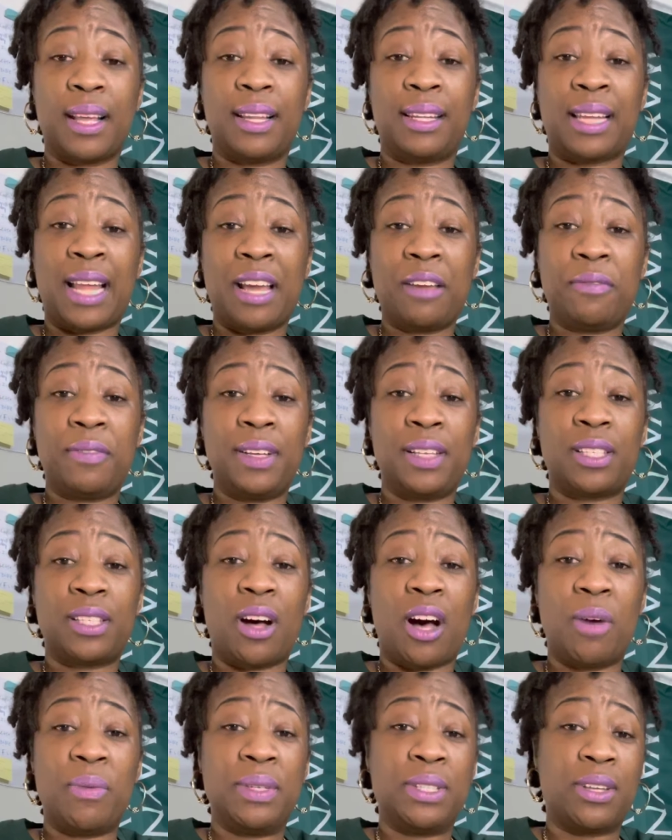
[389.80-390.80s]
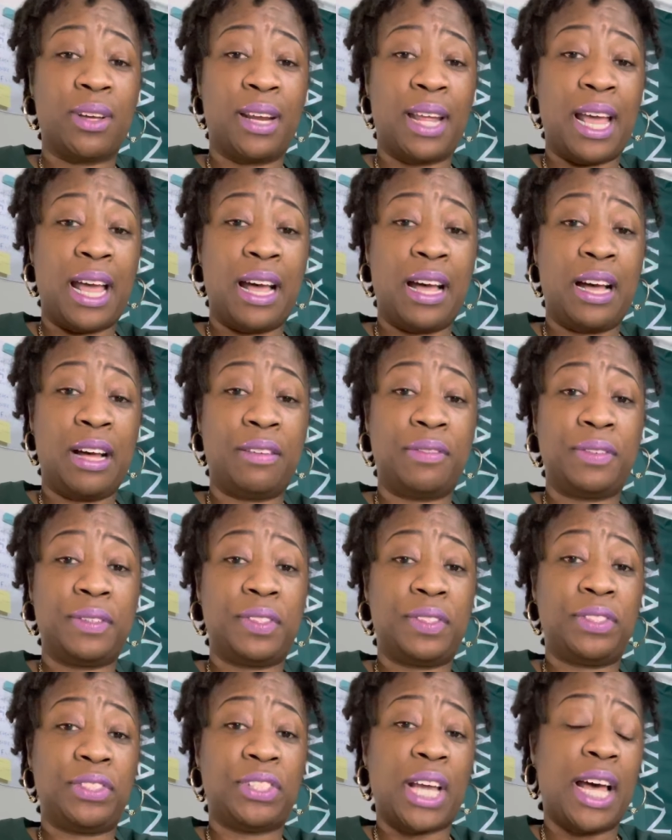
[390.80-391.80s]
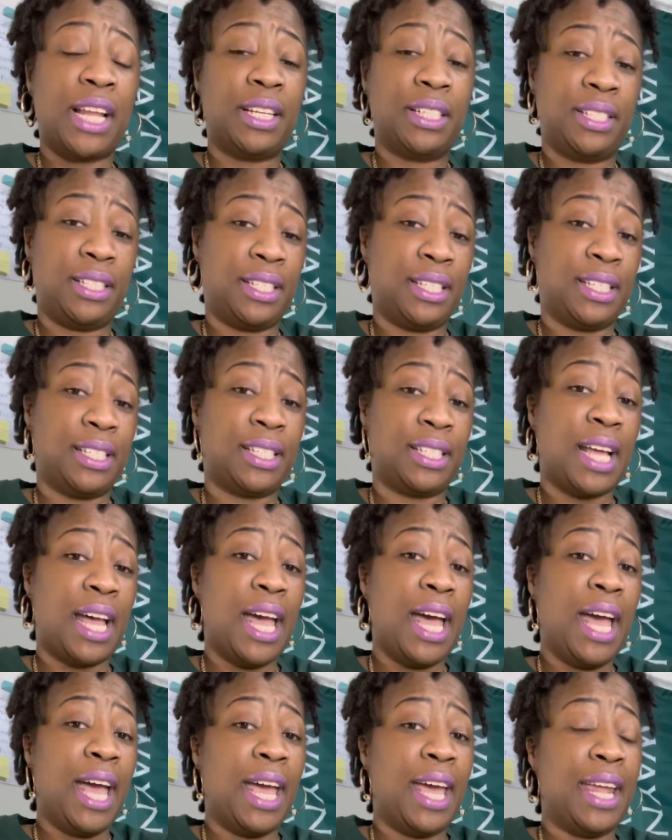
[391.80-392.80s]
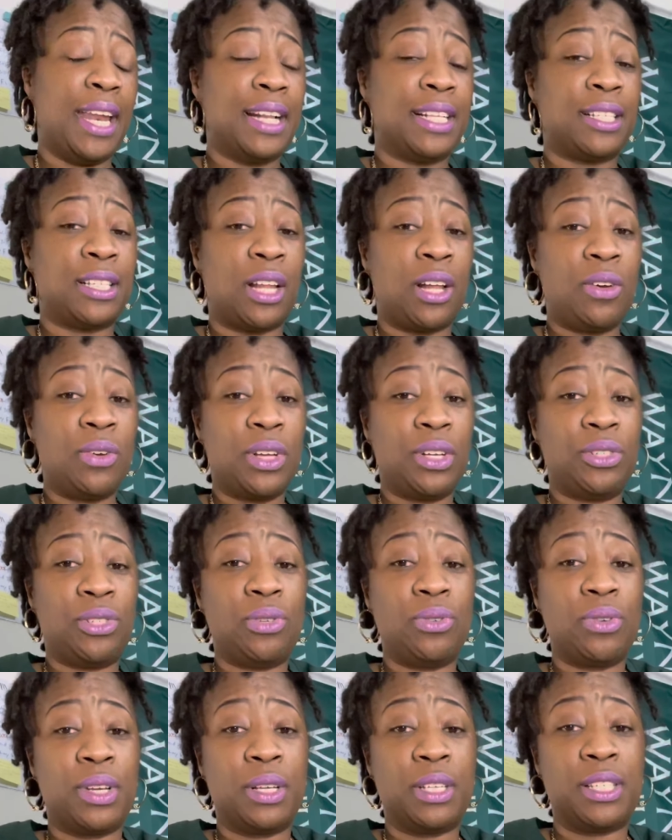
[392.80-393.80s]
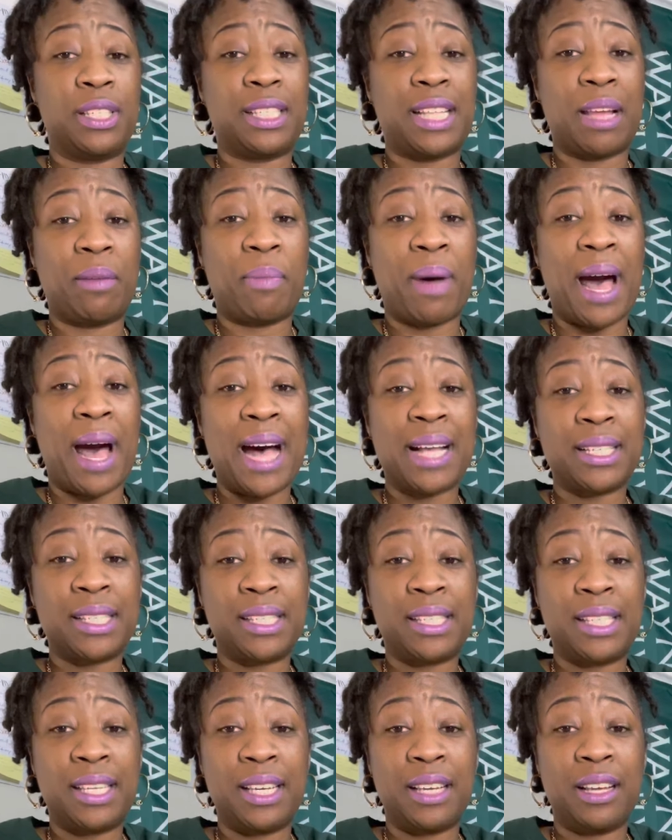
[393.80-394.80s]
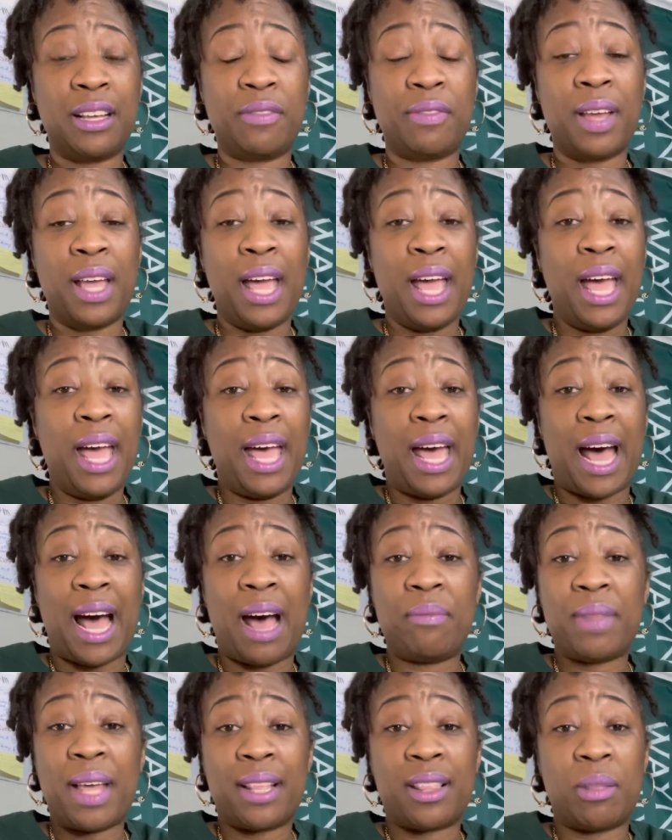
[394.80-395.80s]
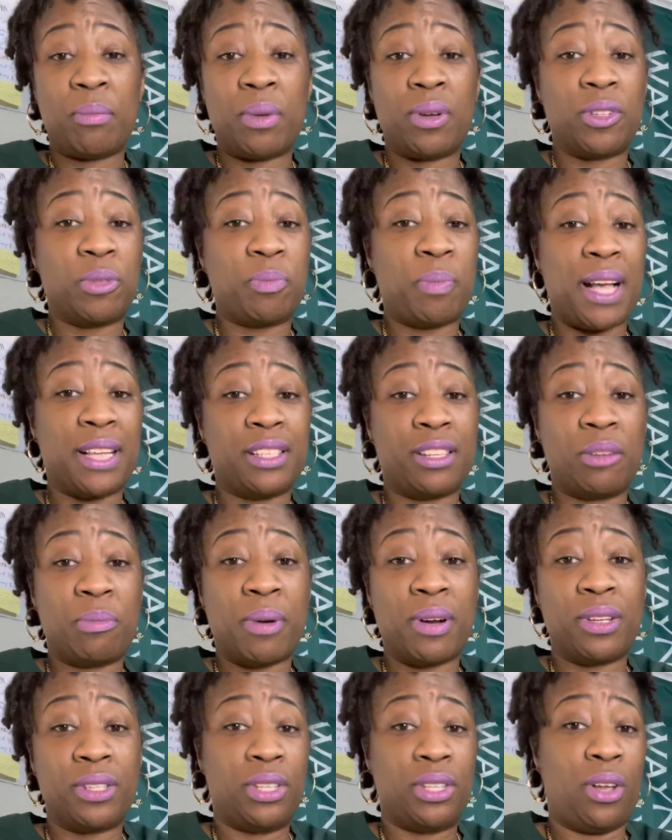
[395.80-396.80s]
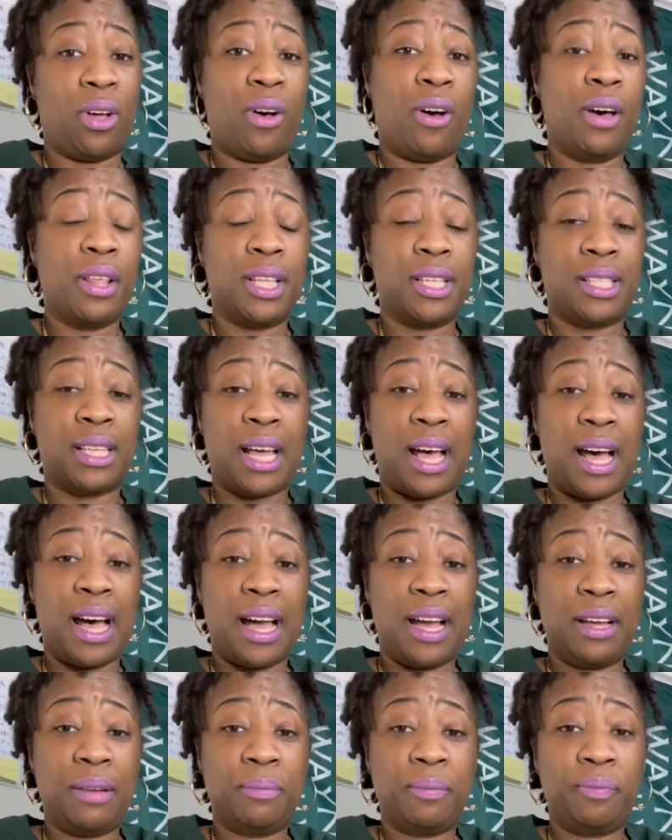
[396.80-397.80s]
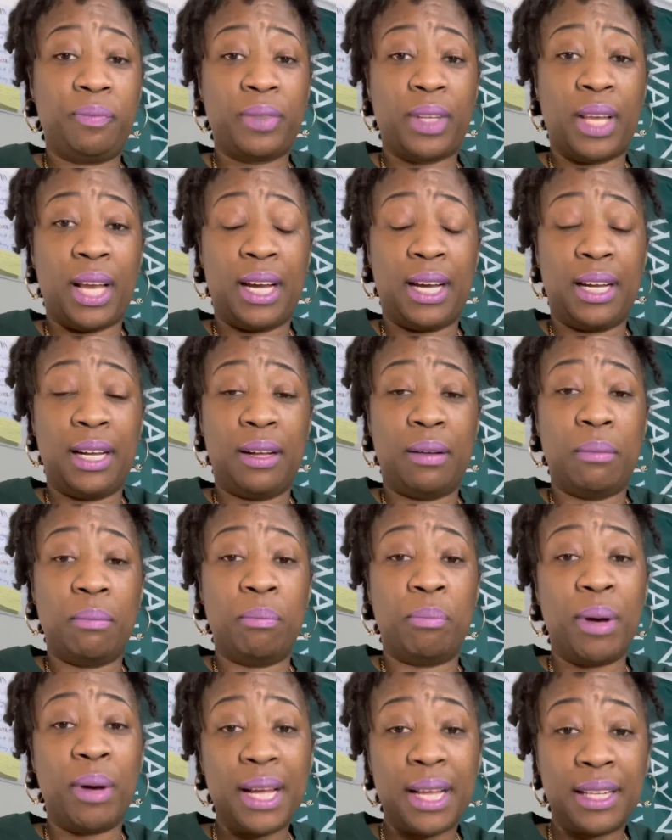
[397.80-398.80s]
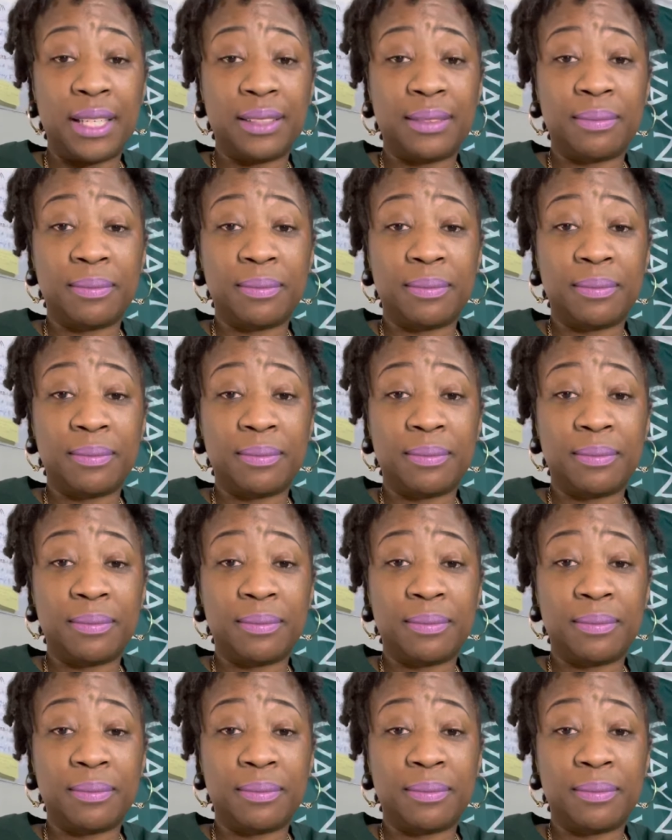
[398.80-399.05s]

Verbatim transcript: life is always going to have challenges. And as long as you can stay positive, I'm not the most positive person all the time, um, but